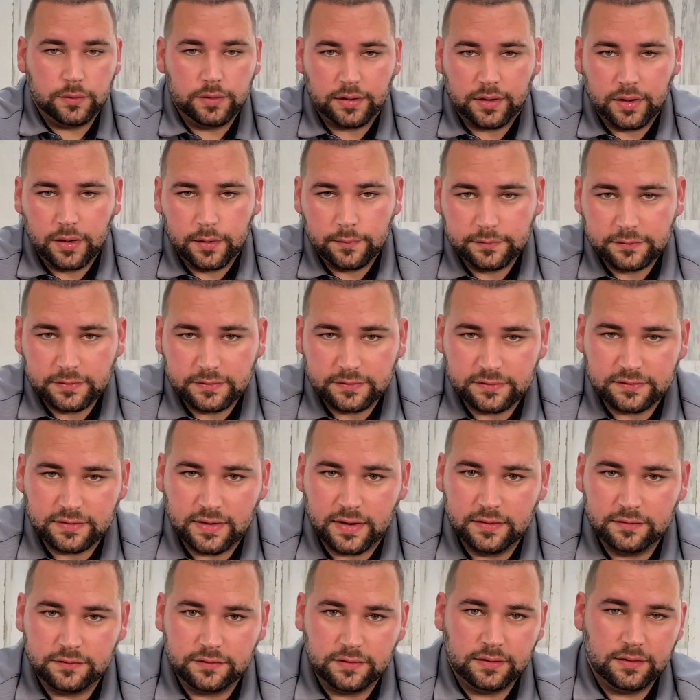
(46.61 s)
when it comes to
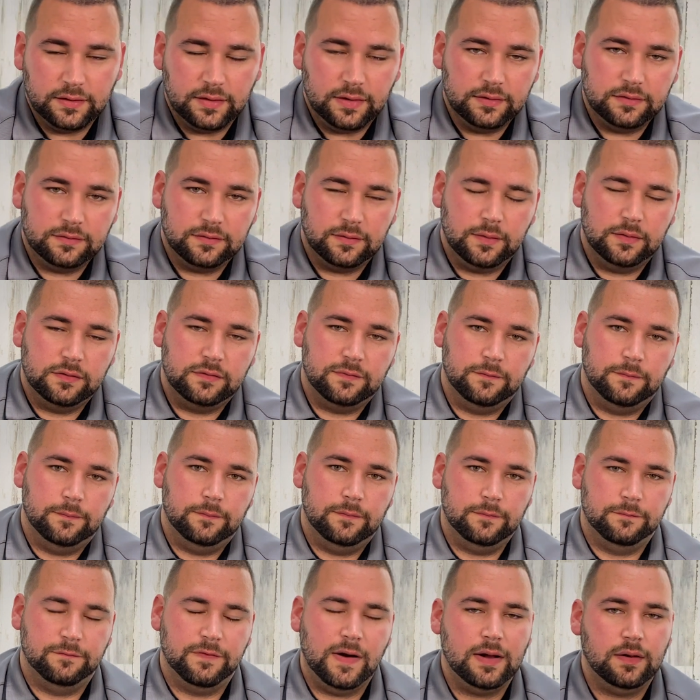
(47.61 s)
staging, it's
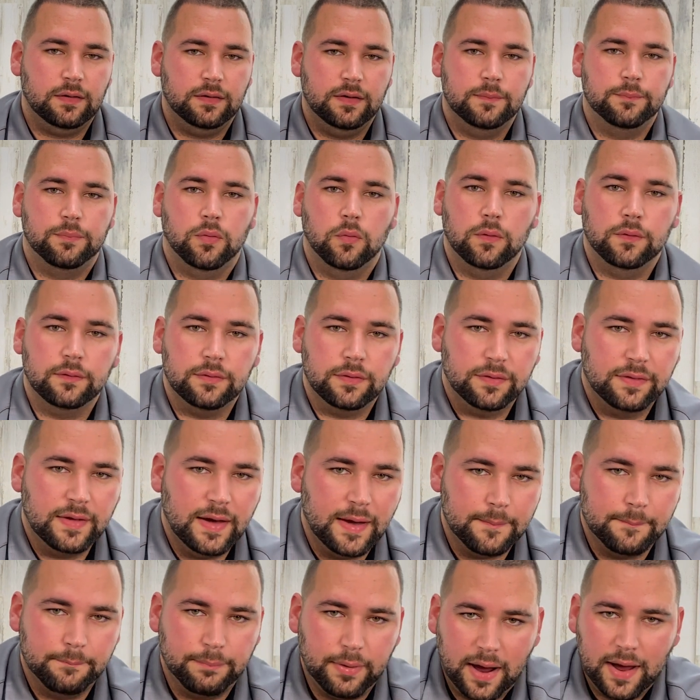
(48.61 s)
vitally important
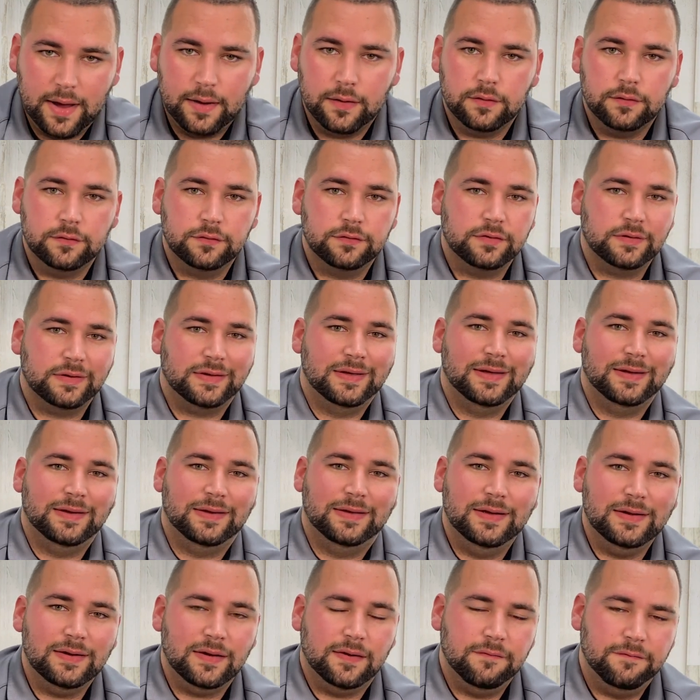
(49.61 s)
that buyers can
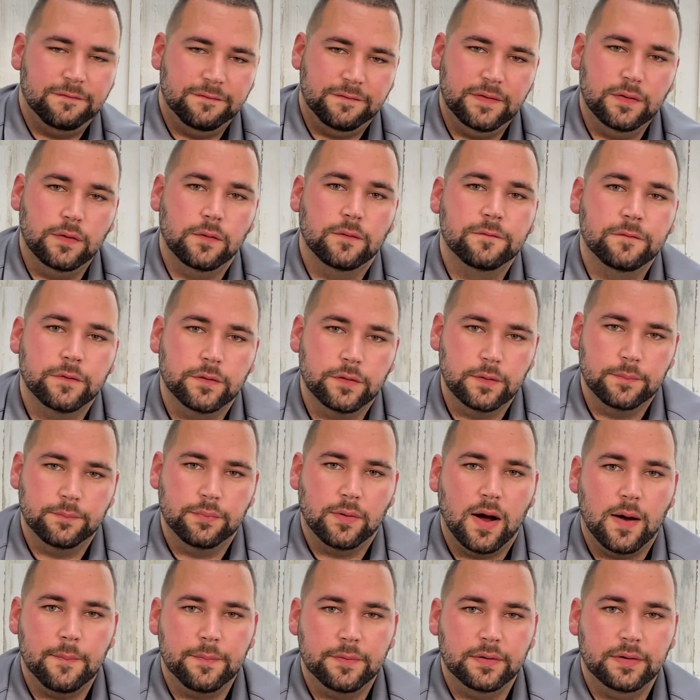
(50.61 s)
get a feel for your
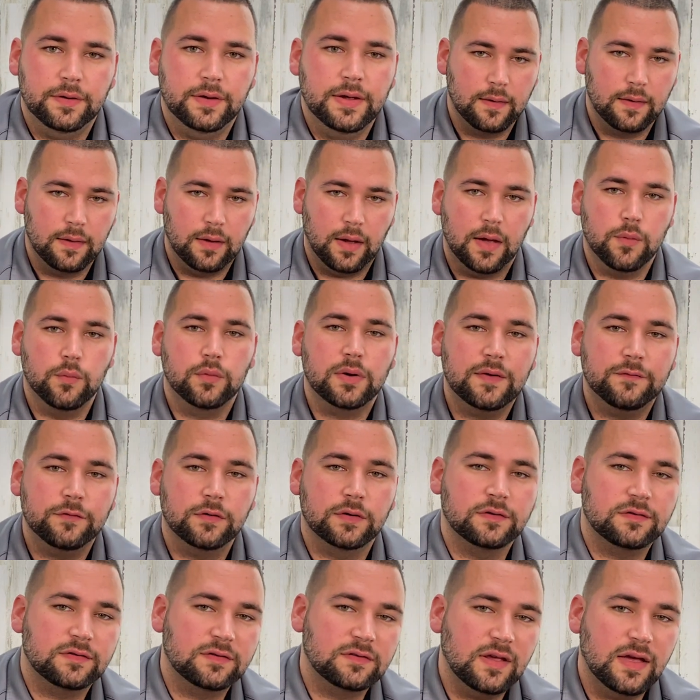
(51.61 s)
property. And whenever
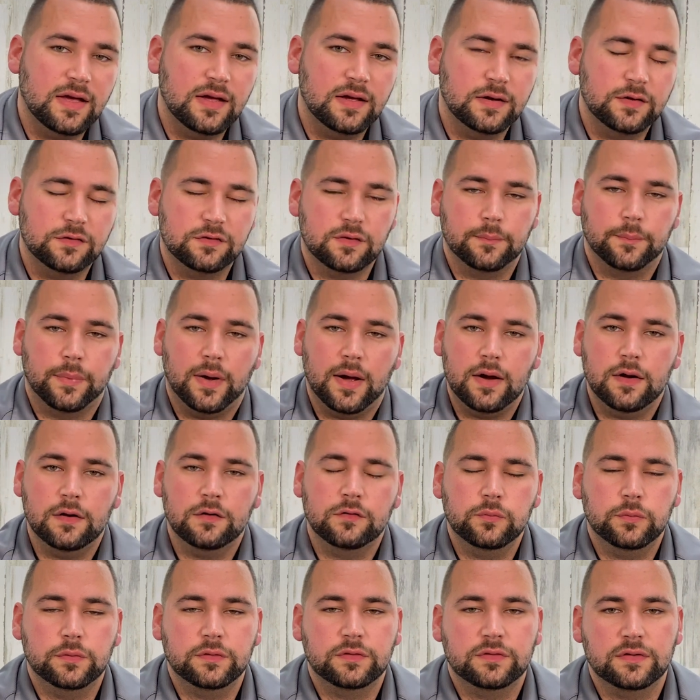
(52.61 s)
it's staged,
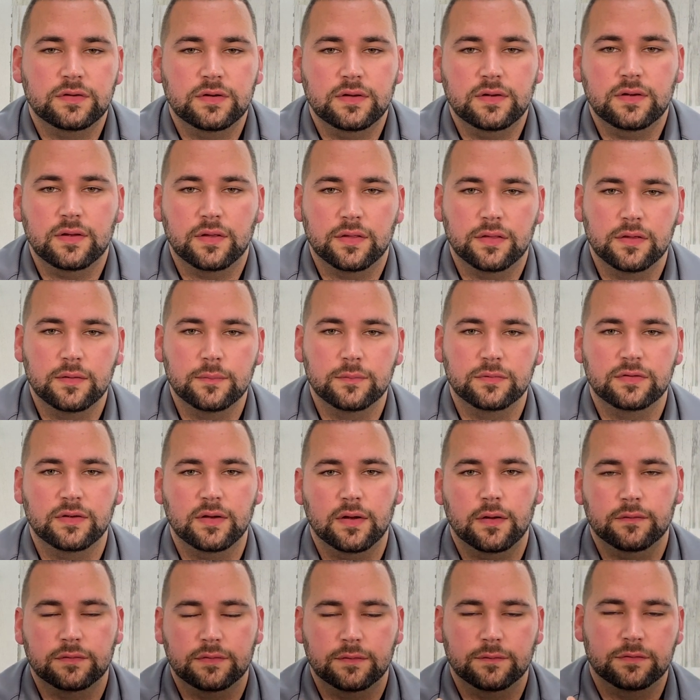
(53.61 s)
buyers will see
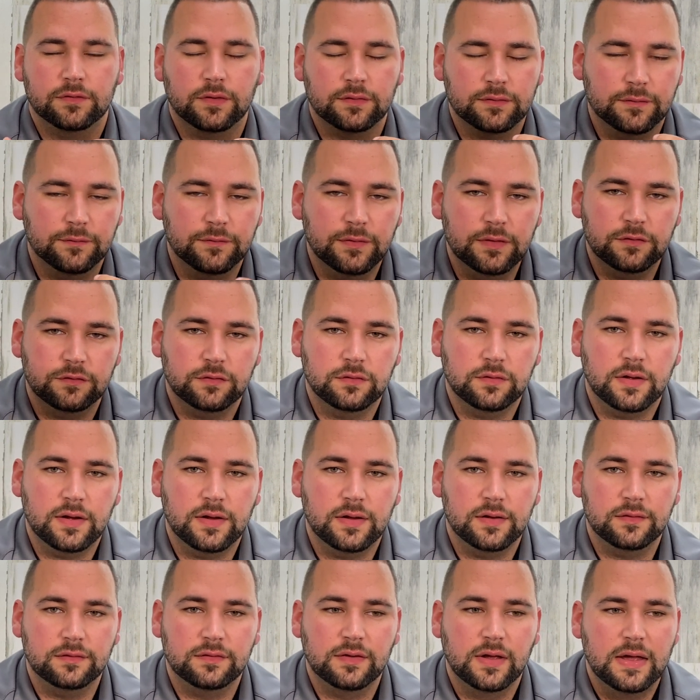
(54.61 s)
themselves and start to
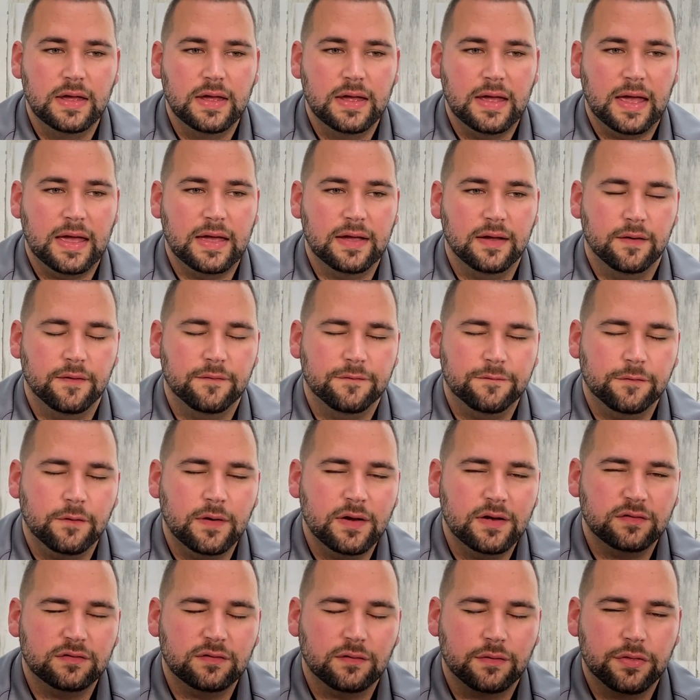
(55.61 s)
visualize a
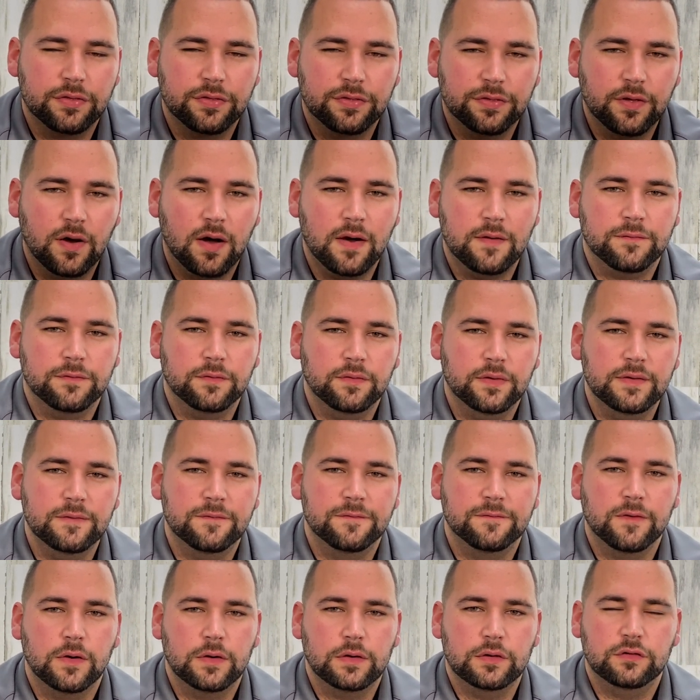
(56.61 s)
fresh, thoughtfully
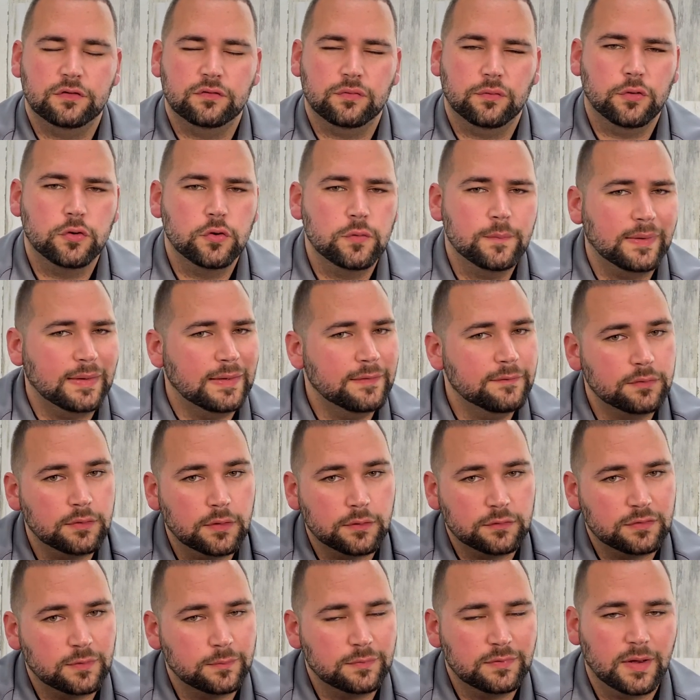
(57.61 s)
furnished room, even
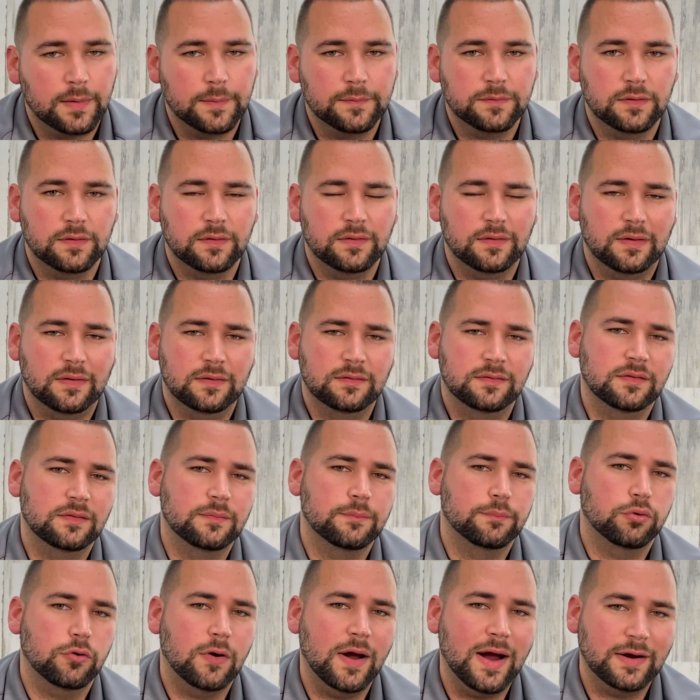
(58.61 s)
though sometimes it is
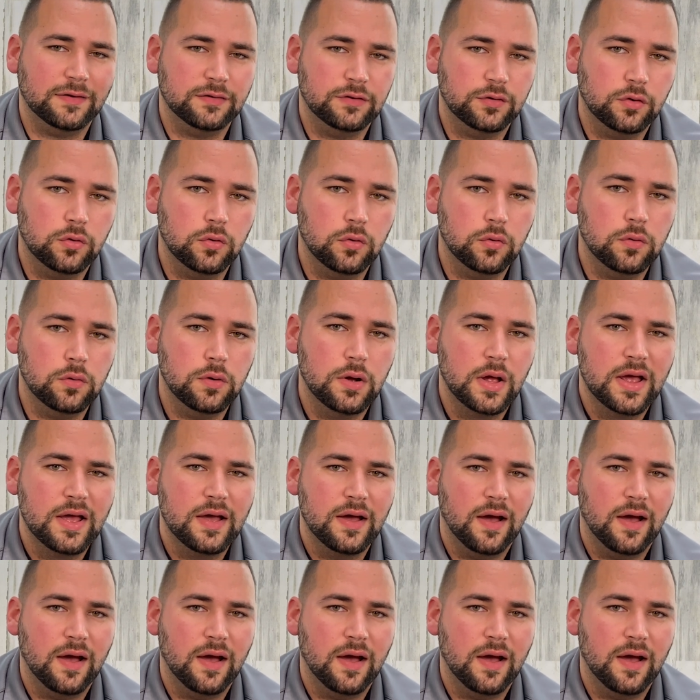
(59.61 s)
impractical